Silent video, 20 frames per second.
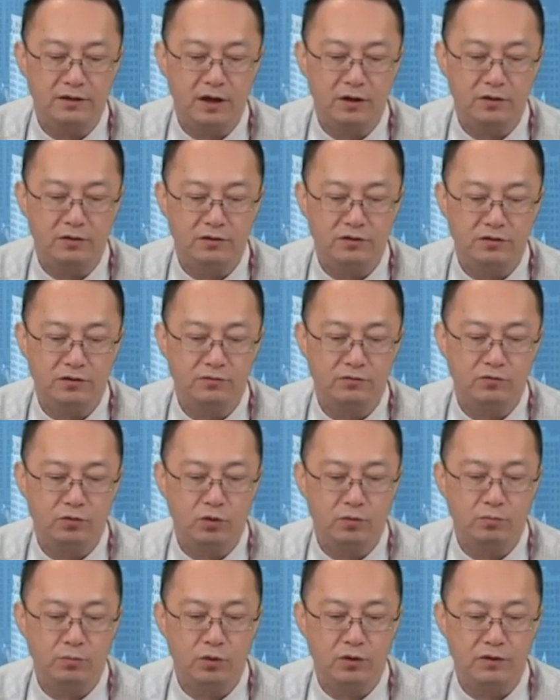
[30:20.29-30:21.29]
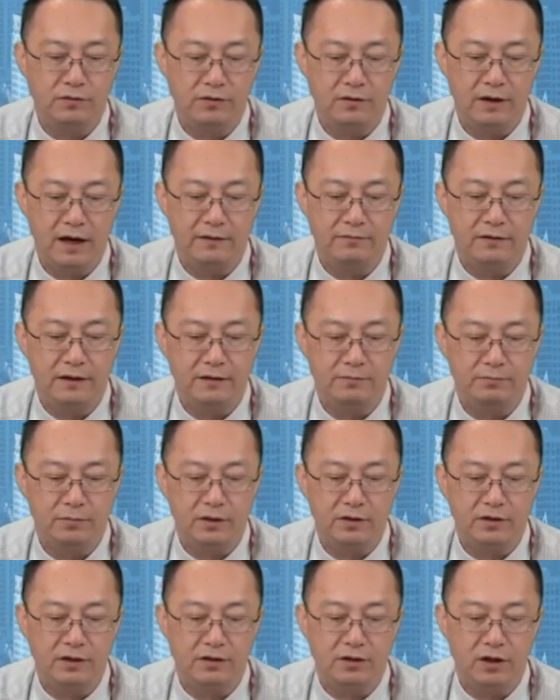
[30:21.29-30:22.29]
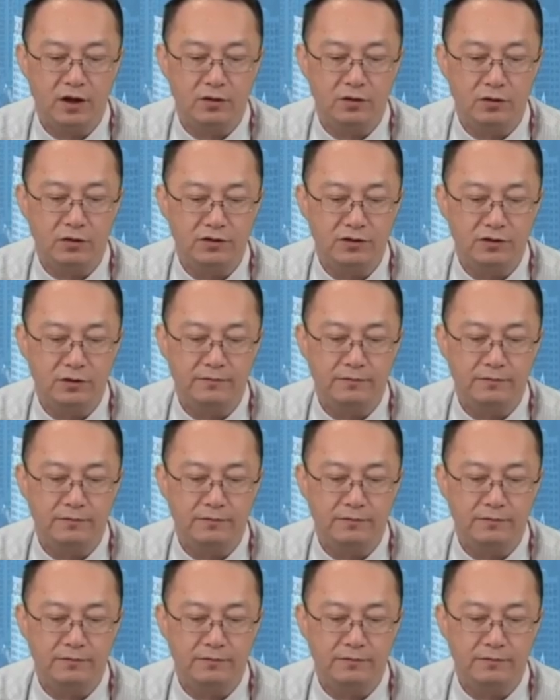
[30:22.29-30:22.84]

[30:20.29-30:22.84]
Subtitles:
to $4.58 billion.